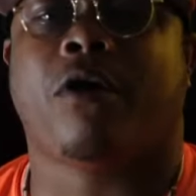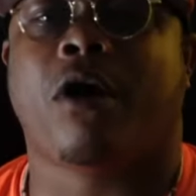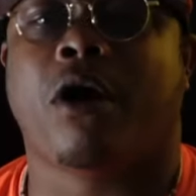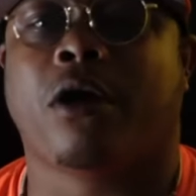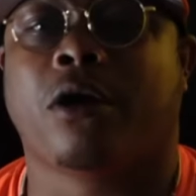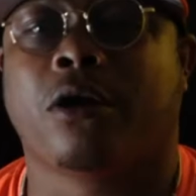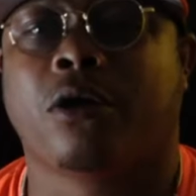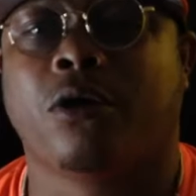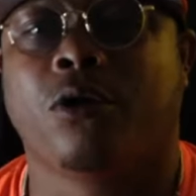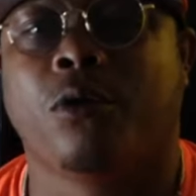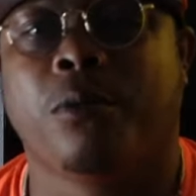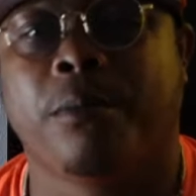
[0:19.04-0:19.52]

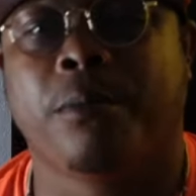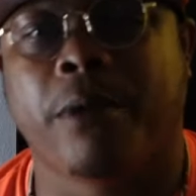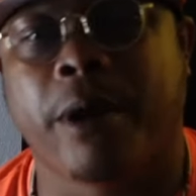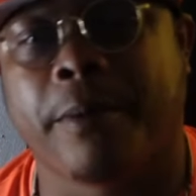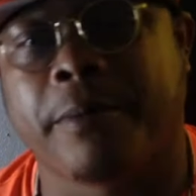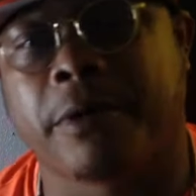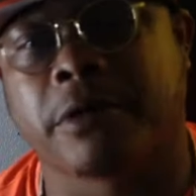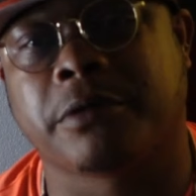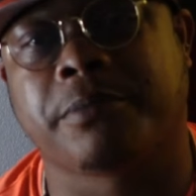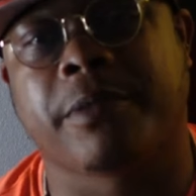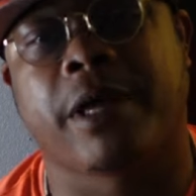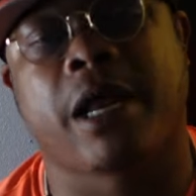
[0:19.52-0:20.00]
all the new
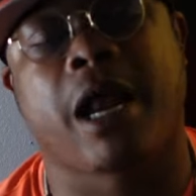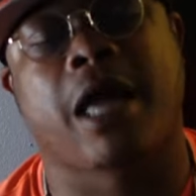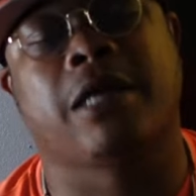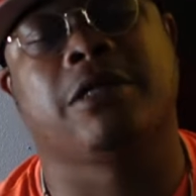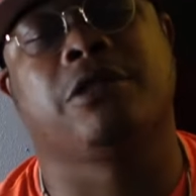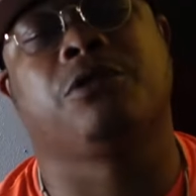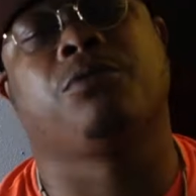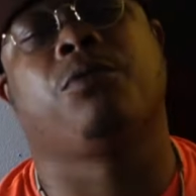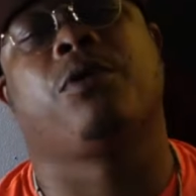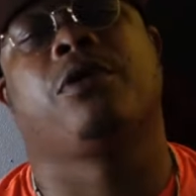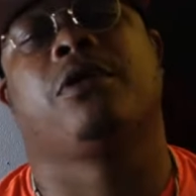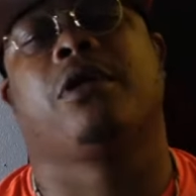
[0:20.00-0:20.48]
members, man, I
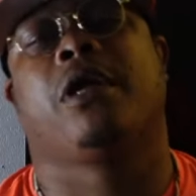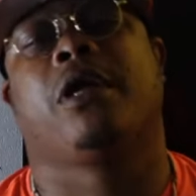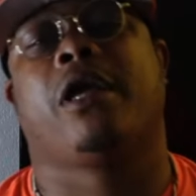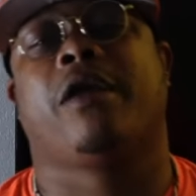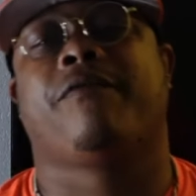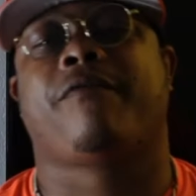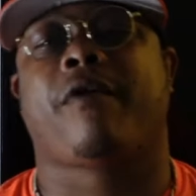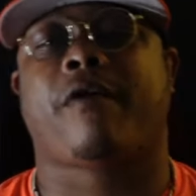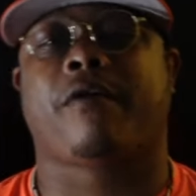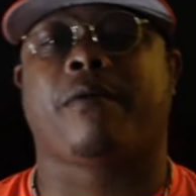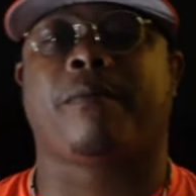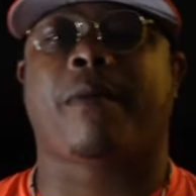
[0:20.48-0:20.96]
just want to
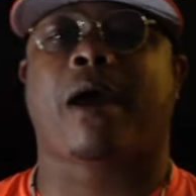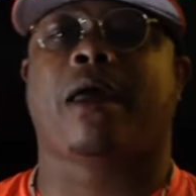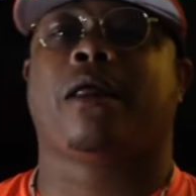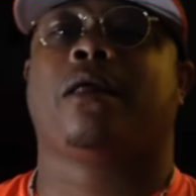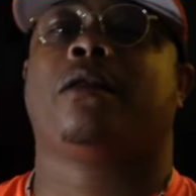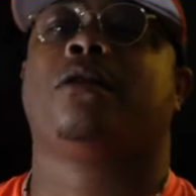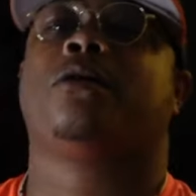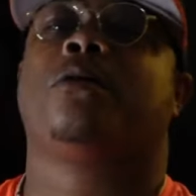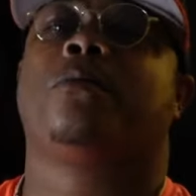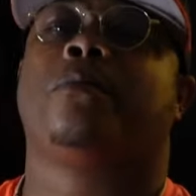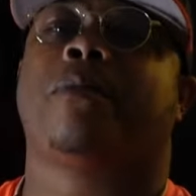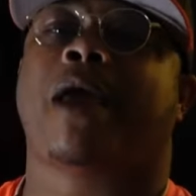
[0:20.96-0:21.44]
give everybody
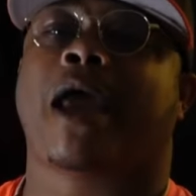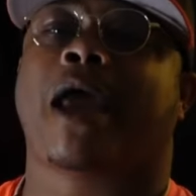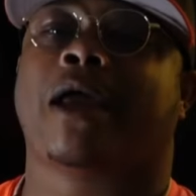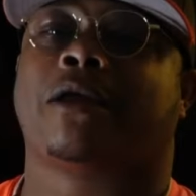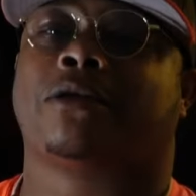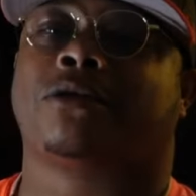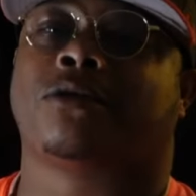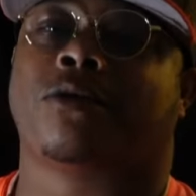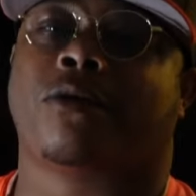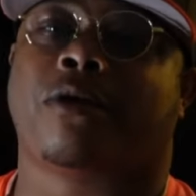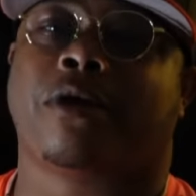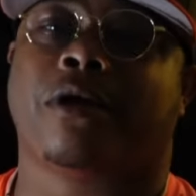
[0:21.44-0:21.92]
a little
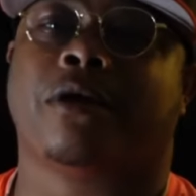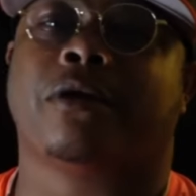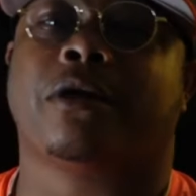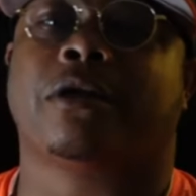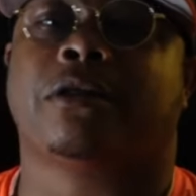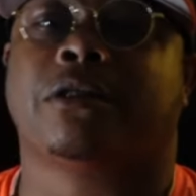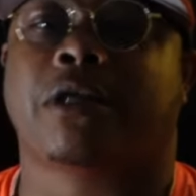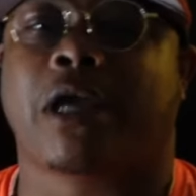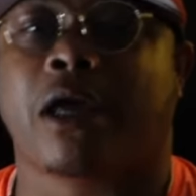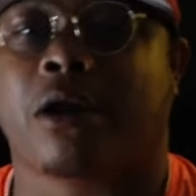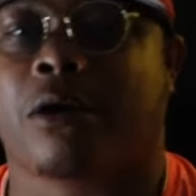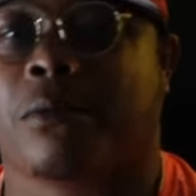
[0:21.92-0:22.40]
backstory on
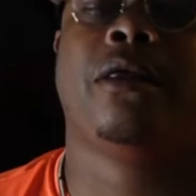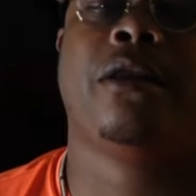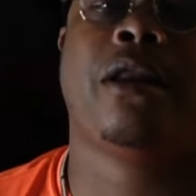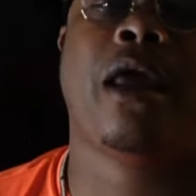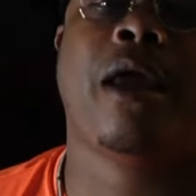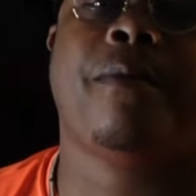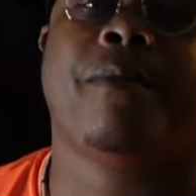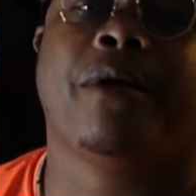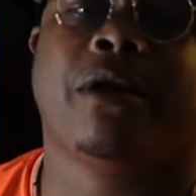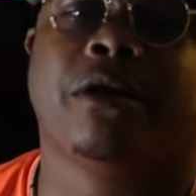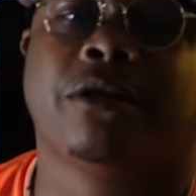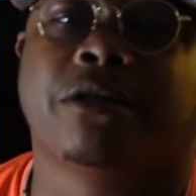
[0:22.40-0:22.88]
the channel. The
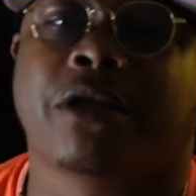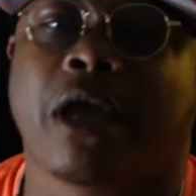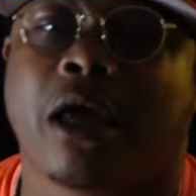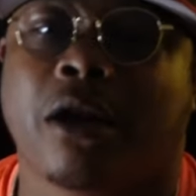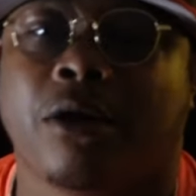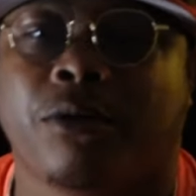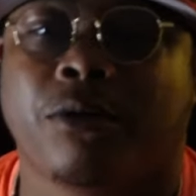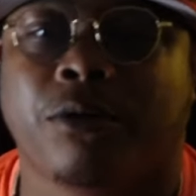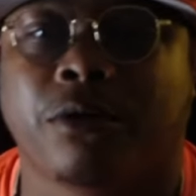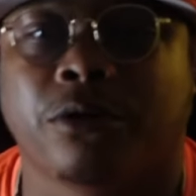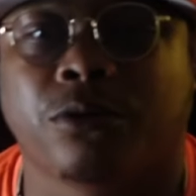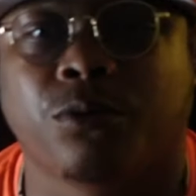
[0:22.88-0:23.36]
name of the
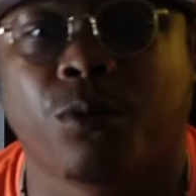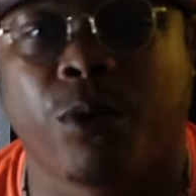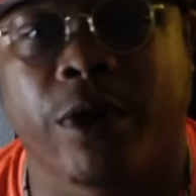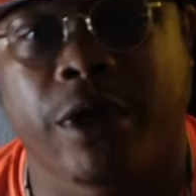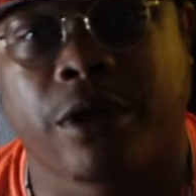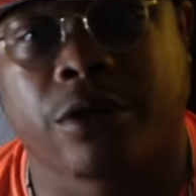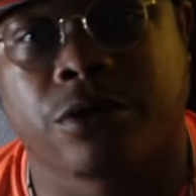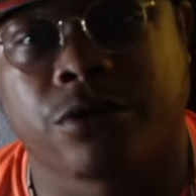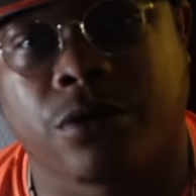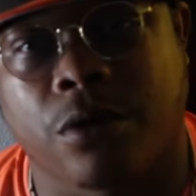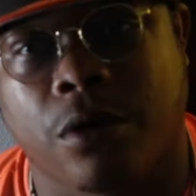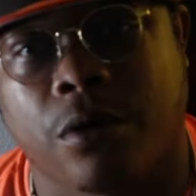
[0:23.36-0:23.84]
channel is We
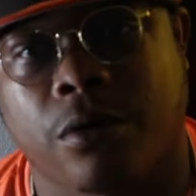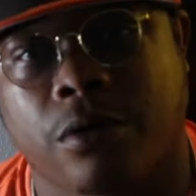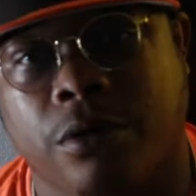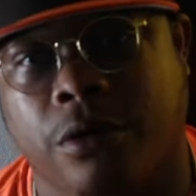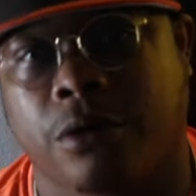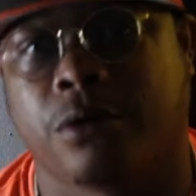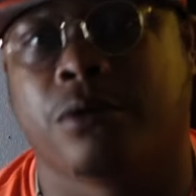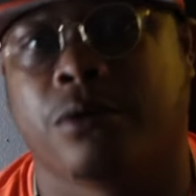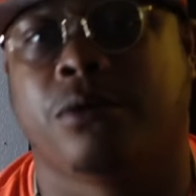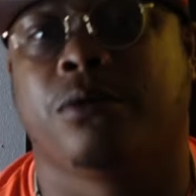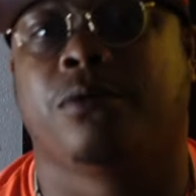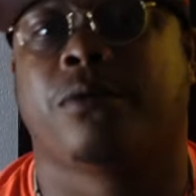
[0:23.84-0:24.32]
Control
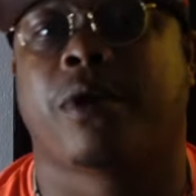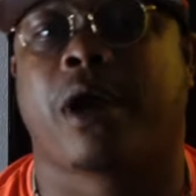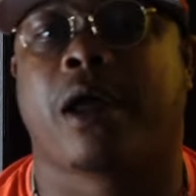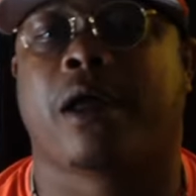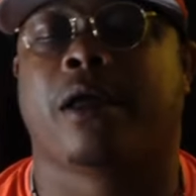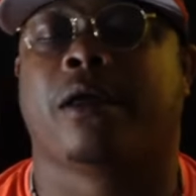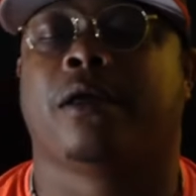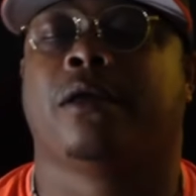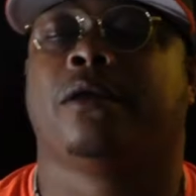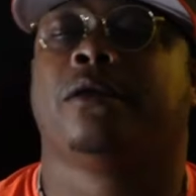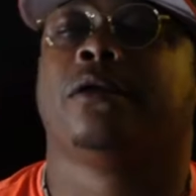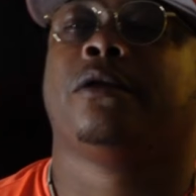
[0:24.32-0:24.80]
Kool,
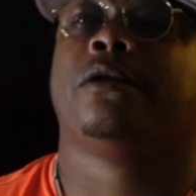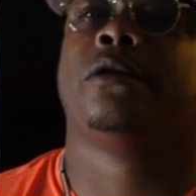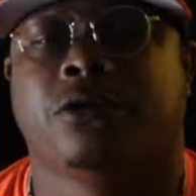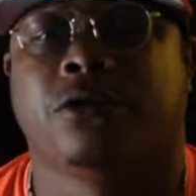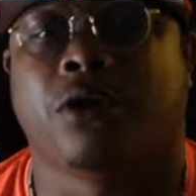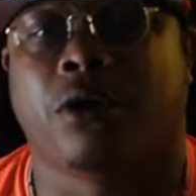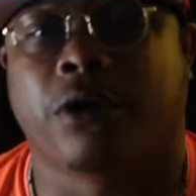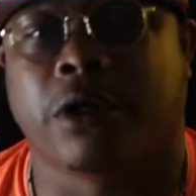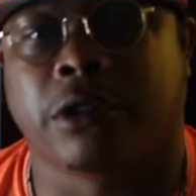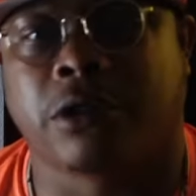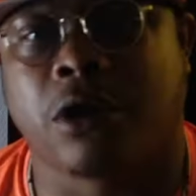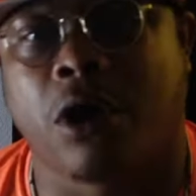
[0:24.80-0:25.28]
right?
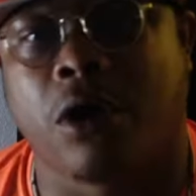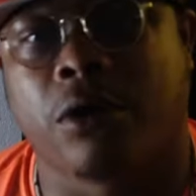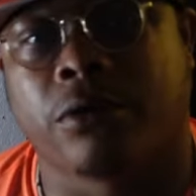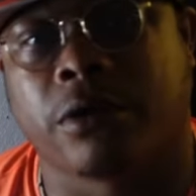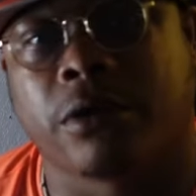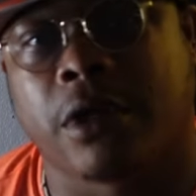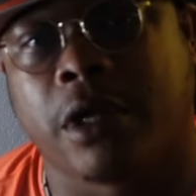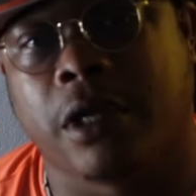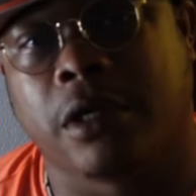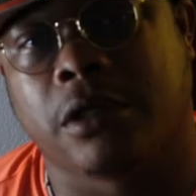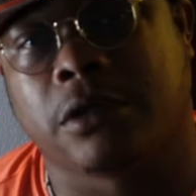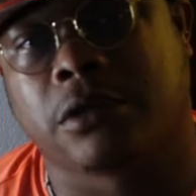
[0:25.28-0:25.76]
So this
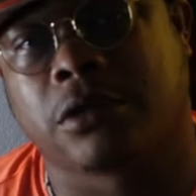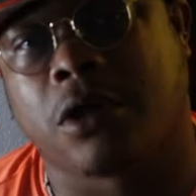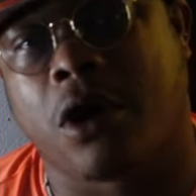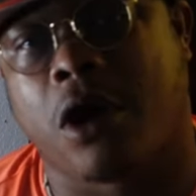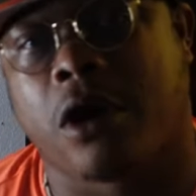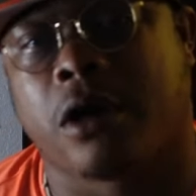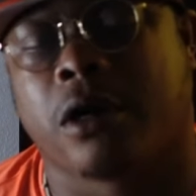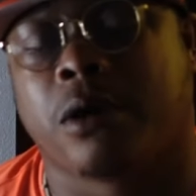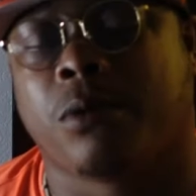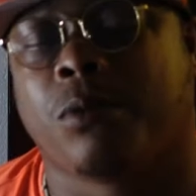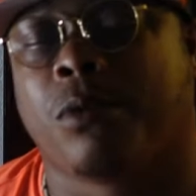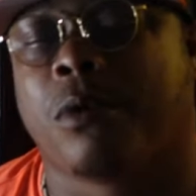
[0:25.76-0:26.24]
whole thing
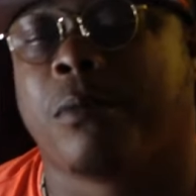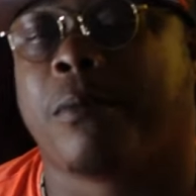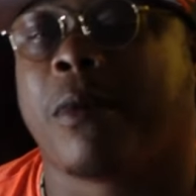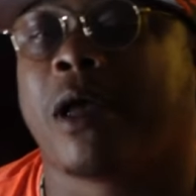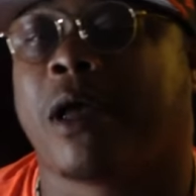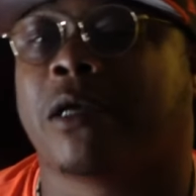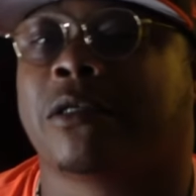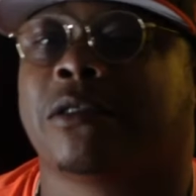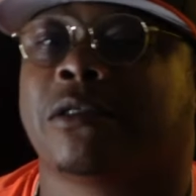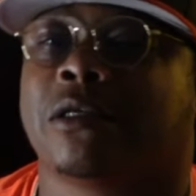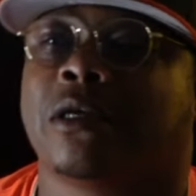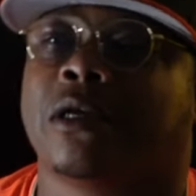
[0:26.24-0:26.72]
started when
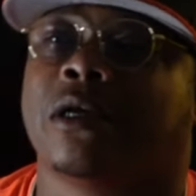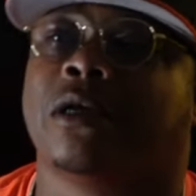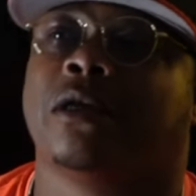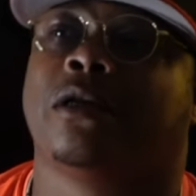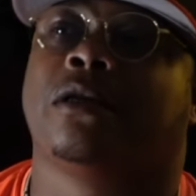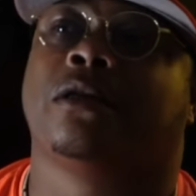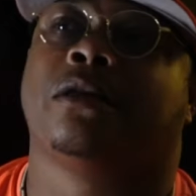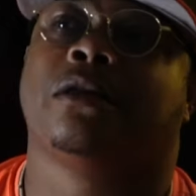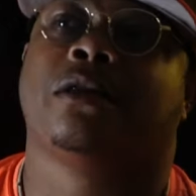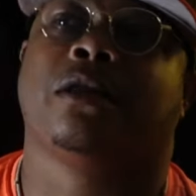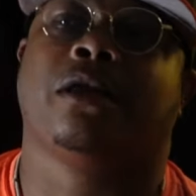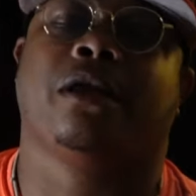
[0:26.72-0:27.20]
my
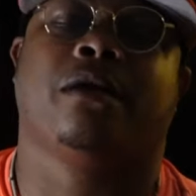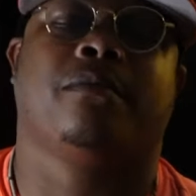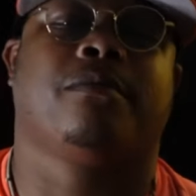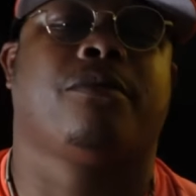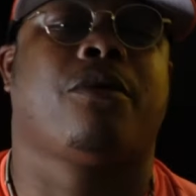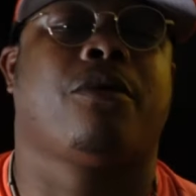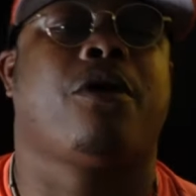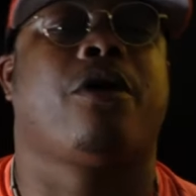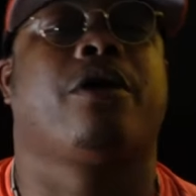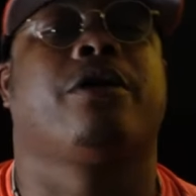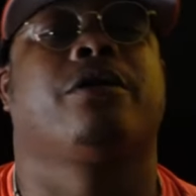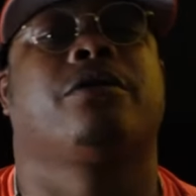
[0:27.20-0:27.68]
son
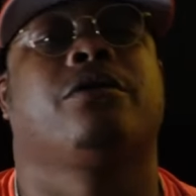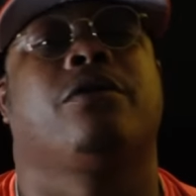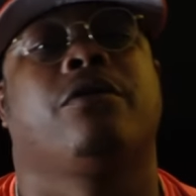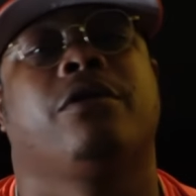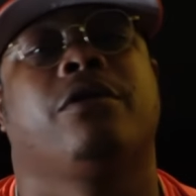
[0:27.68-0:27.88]
embarked